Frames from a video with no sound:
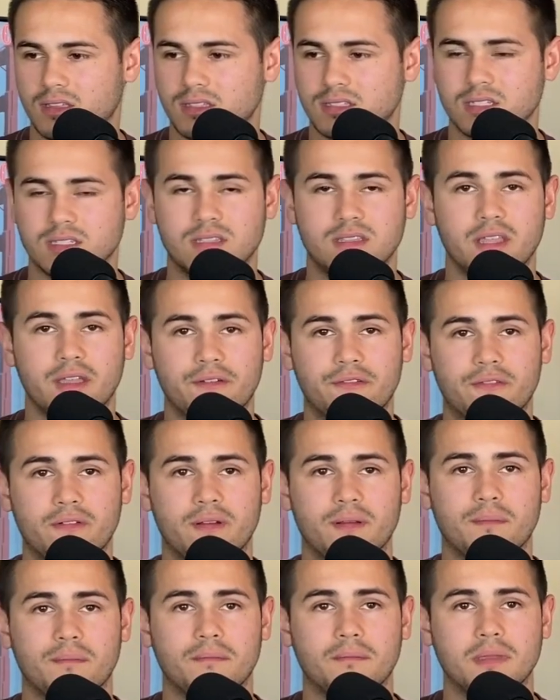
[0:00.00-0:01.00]
a
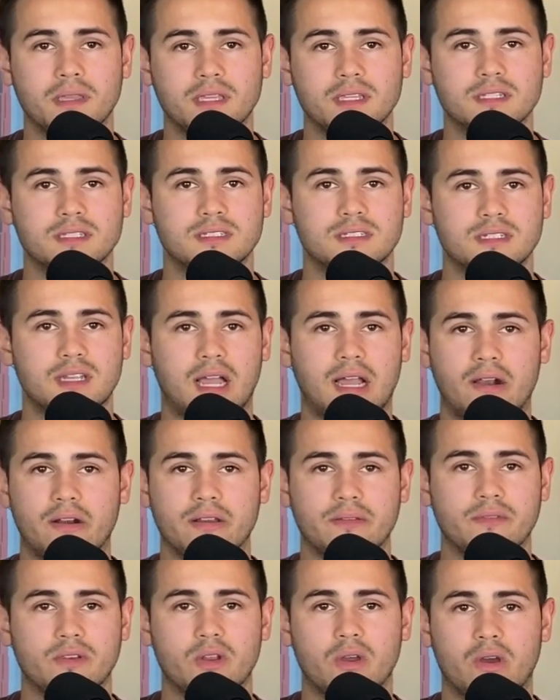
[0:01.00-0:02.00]
different beast. I don't
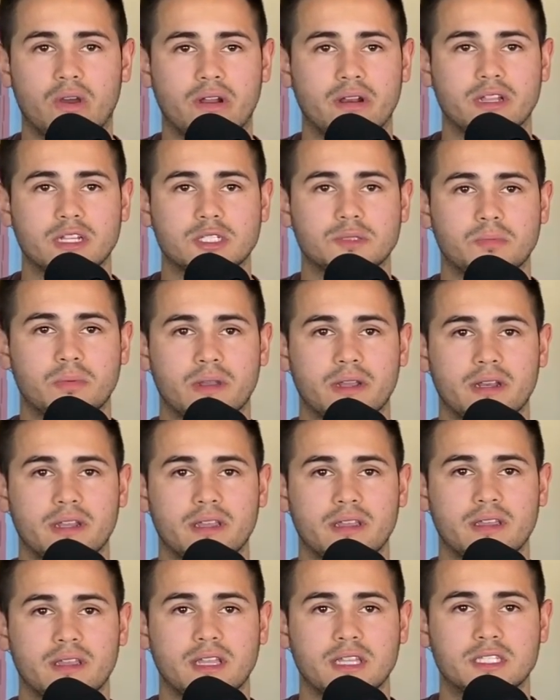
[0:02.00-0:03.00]
even know how to explain it.
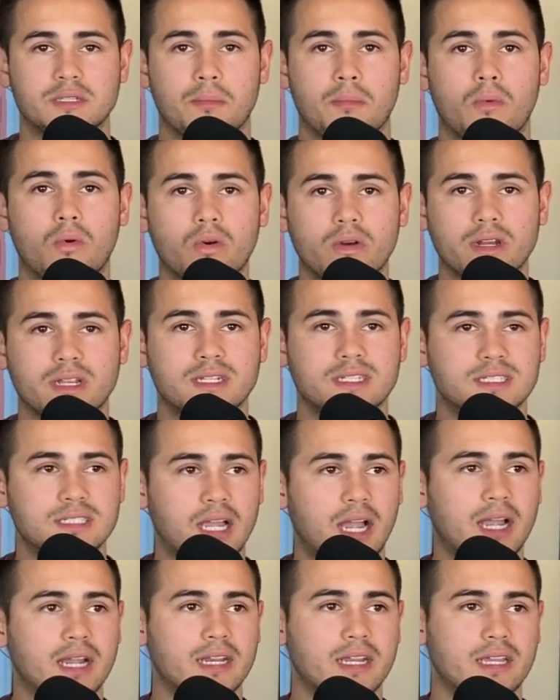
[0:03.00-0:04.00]
It's a more
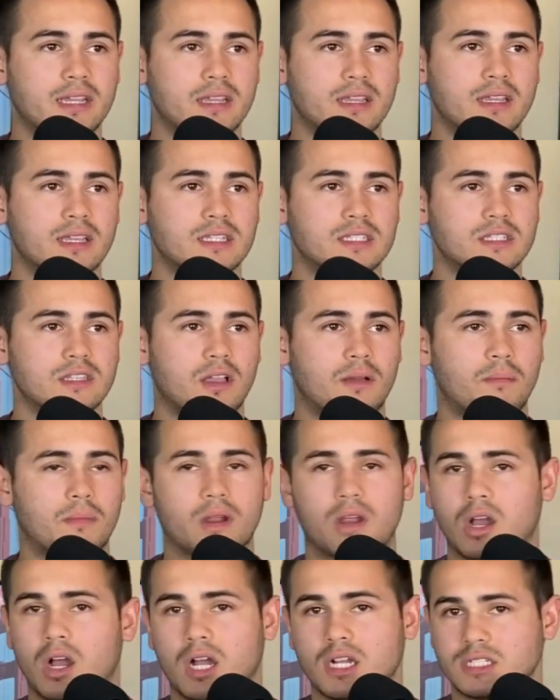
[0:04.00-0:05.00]
exciting Islam
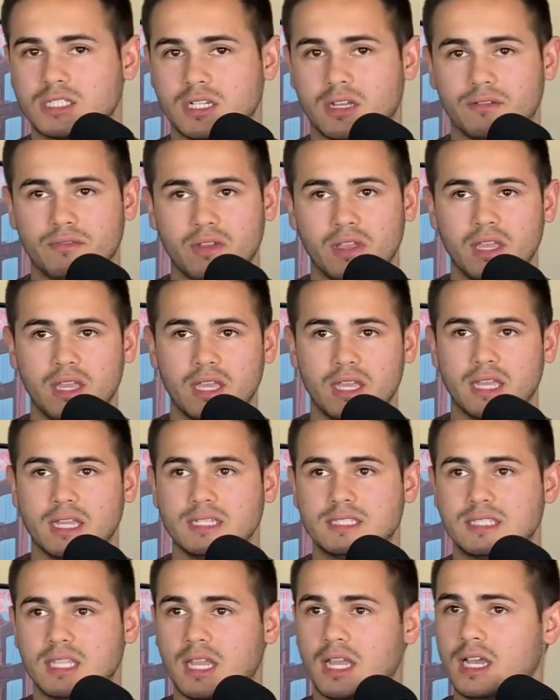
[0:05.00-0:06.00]
Makhachev.
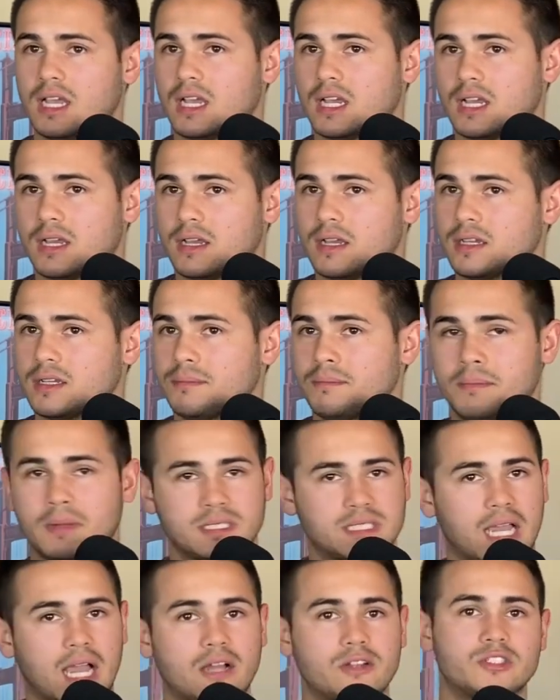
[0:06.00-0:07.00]
It's a
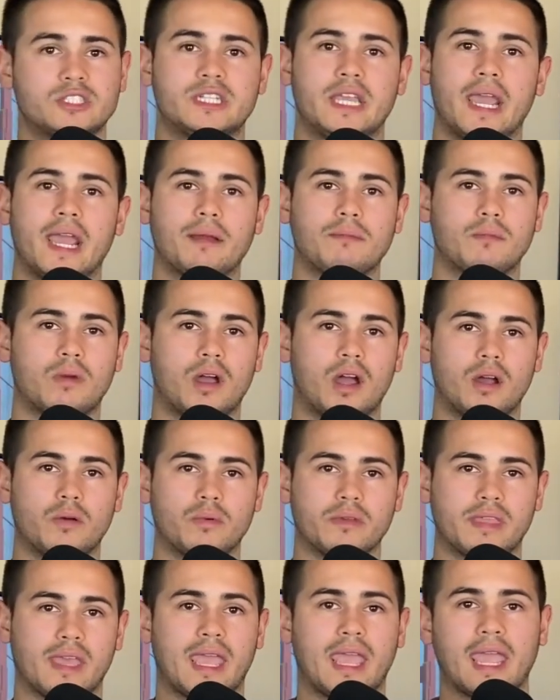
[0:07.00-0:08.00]
Mateusz Gamrot
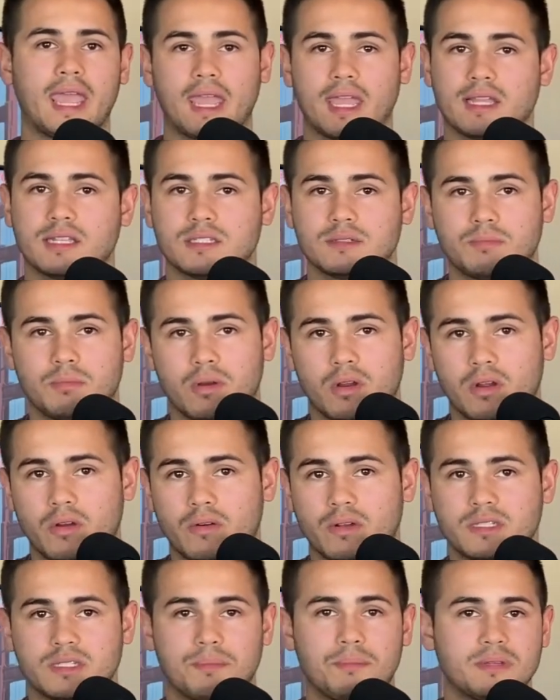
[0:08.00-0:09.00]
with hands, bro.
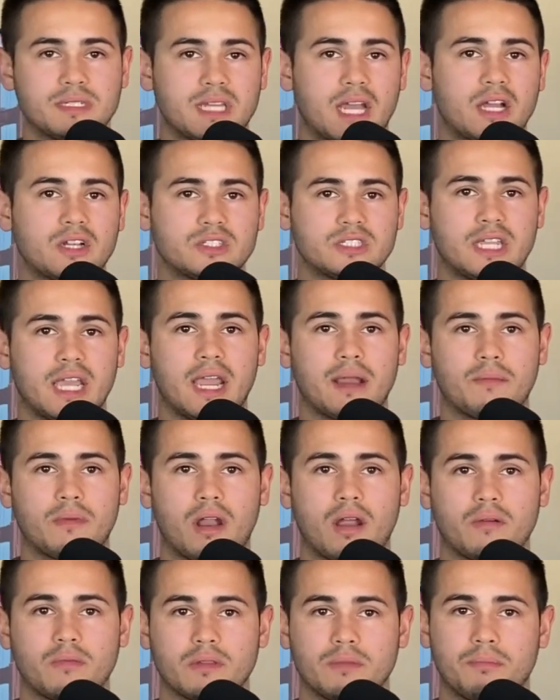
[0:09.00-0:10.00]
It's a Mateusz
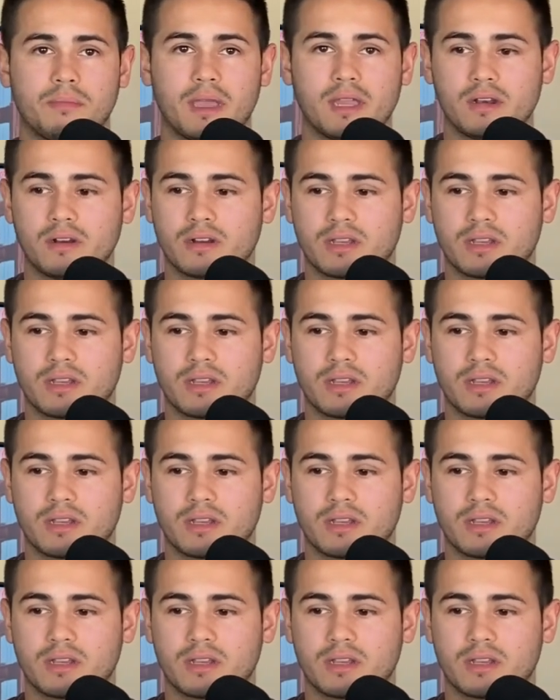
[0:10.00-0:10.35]
Gamrot with better